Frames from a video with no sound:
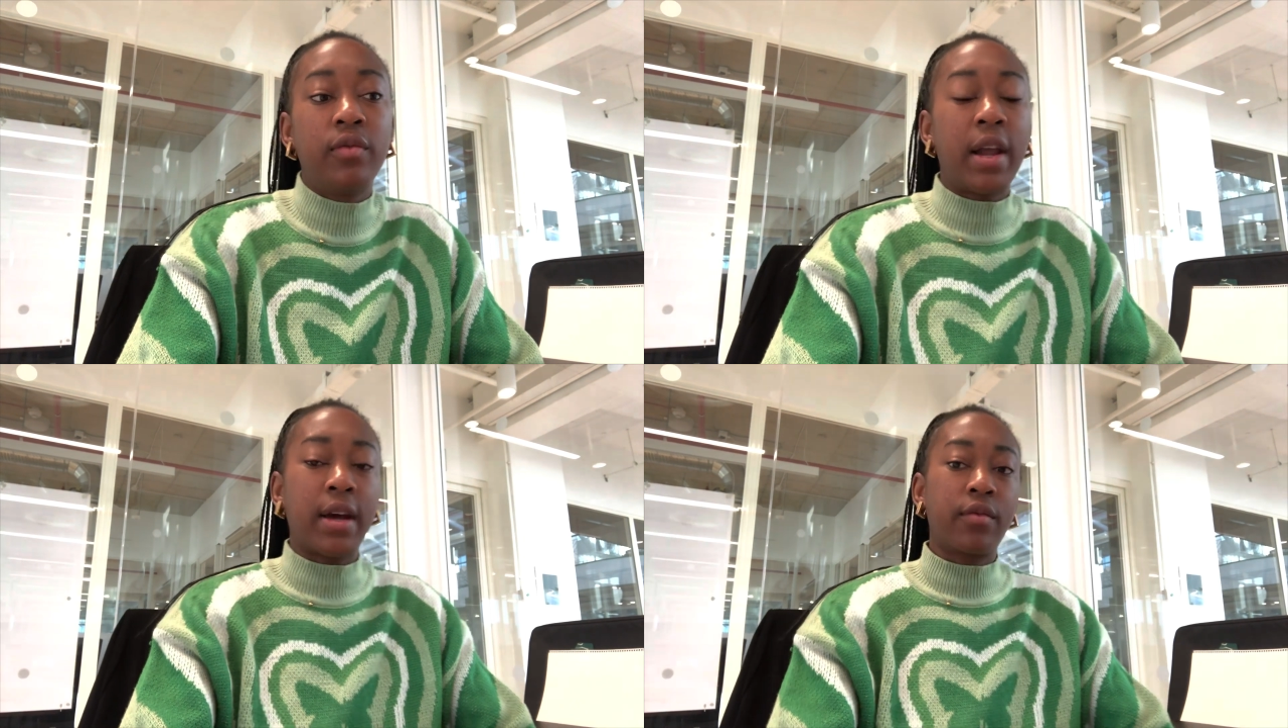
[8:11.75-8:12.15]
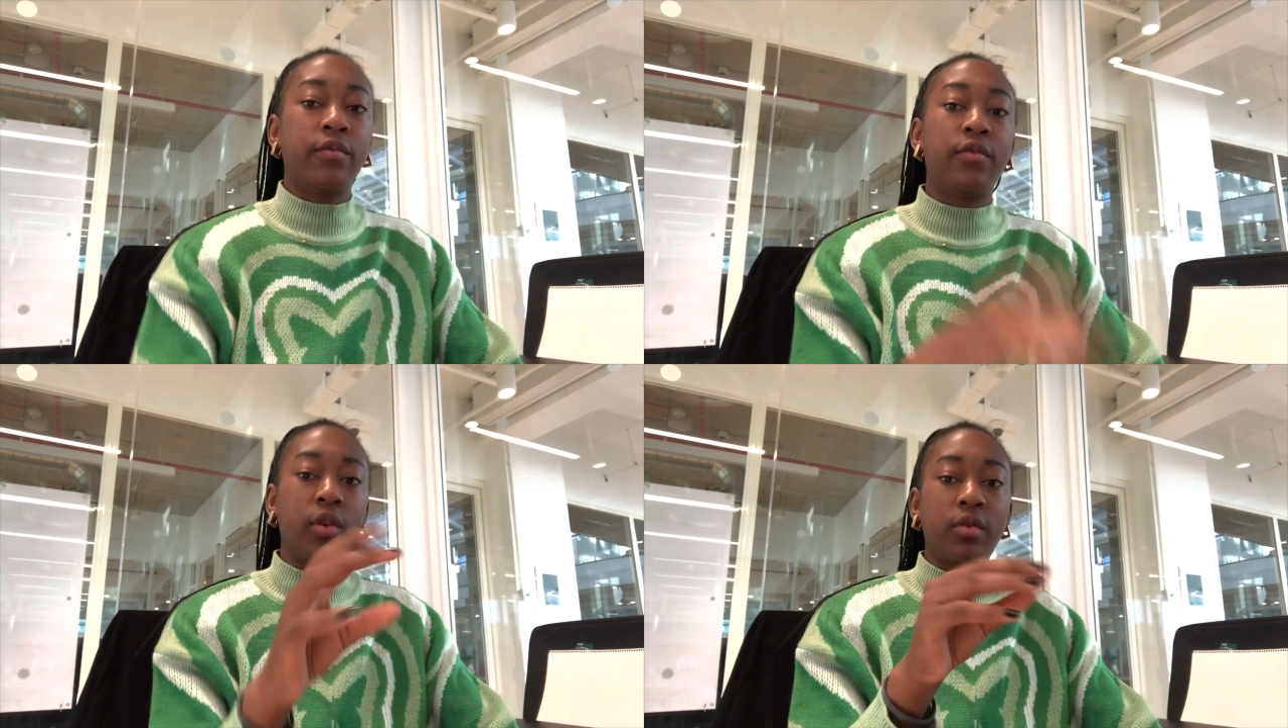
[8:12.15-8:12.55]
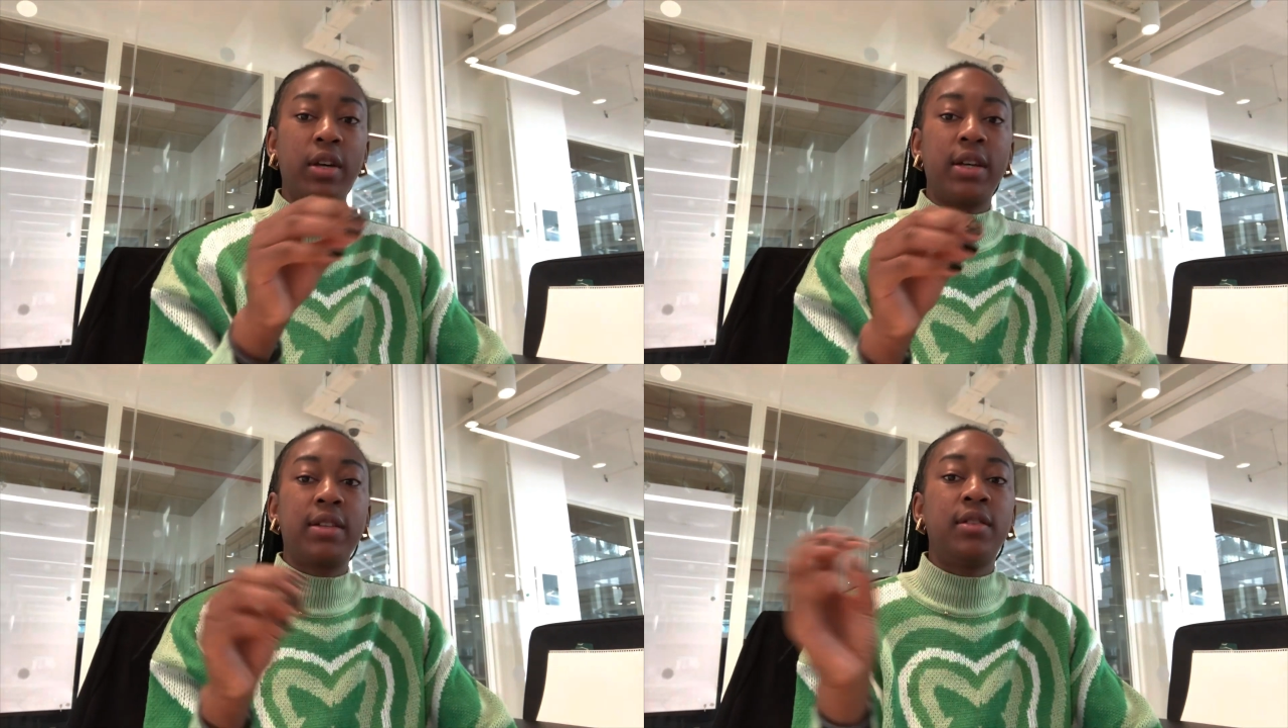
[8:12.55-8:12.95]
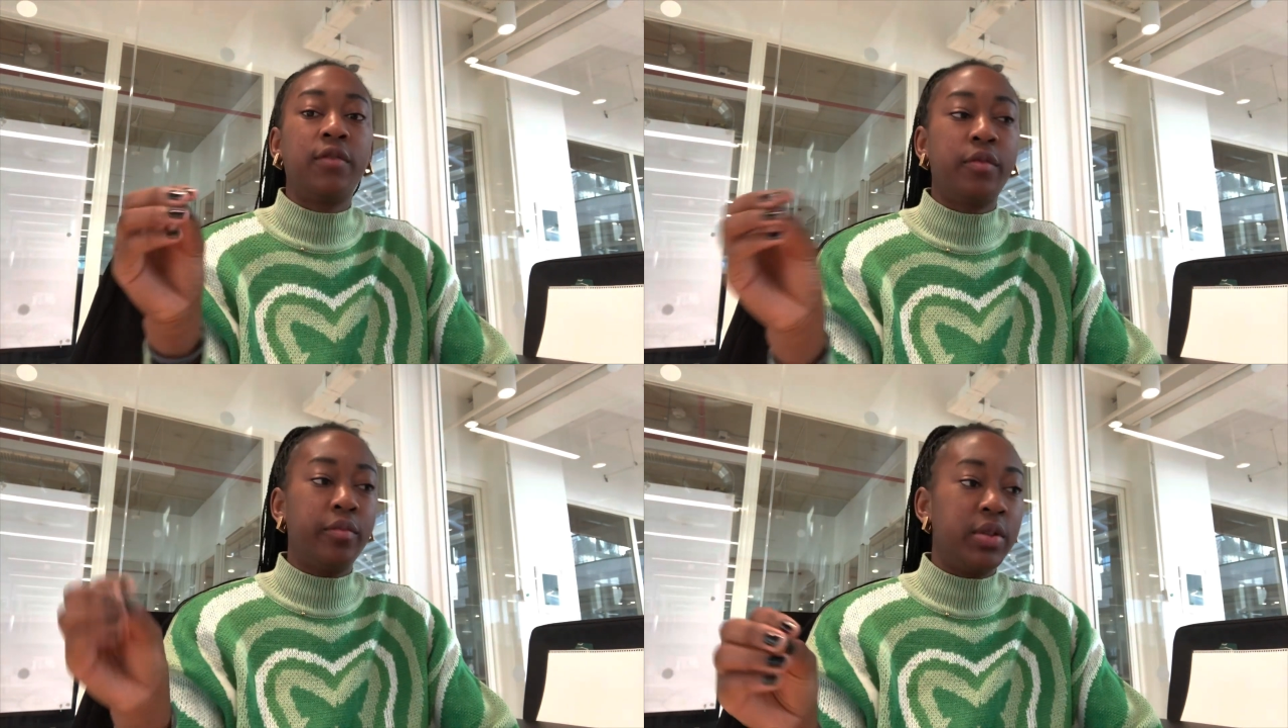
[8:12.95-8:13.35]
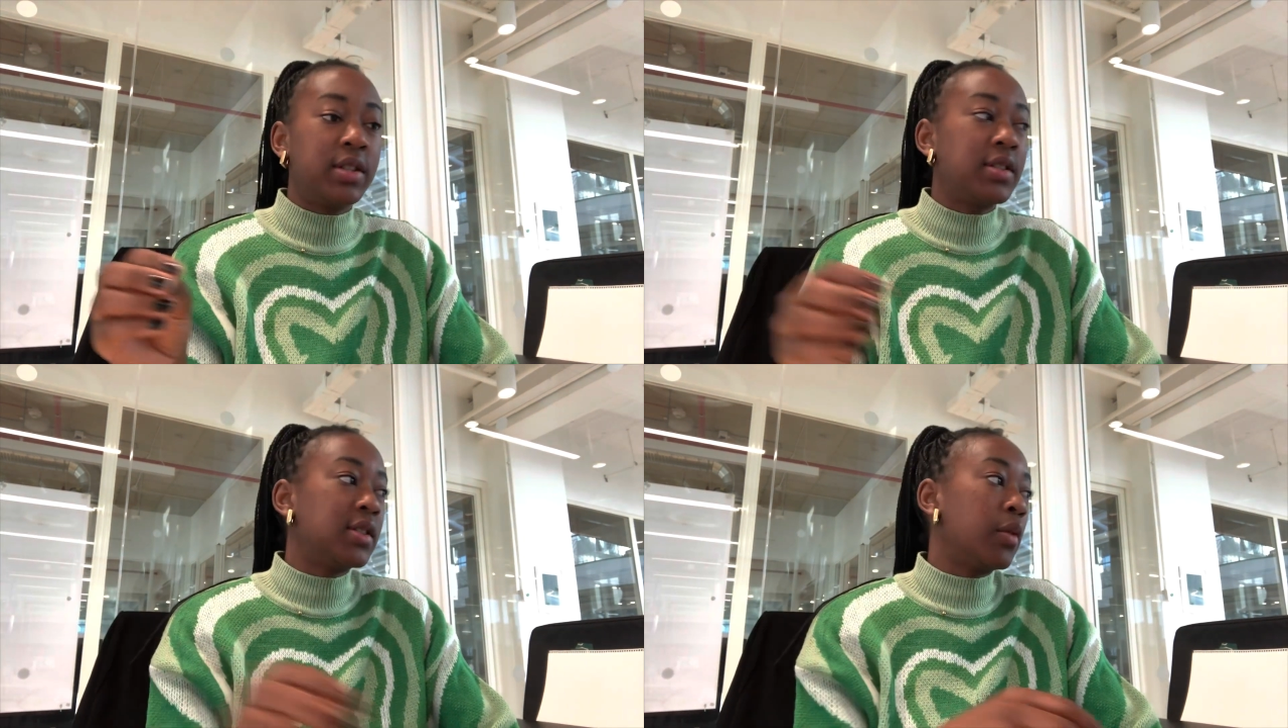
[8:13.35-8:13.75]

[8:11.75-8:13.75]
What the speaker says: like vlogging different bits.